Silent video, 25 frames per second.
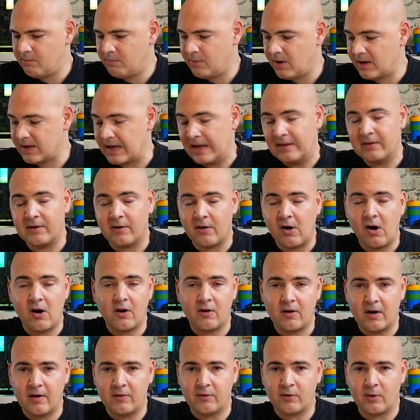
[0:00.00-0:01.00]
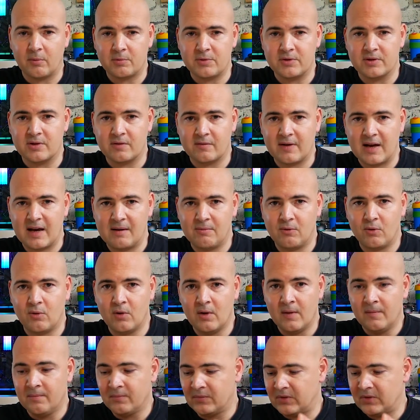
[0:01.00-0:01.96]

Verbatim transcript: But again, there are other options available.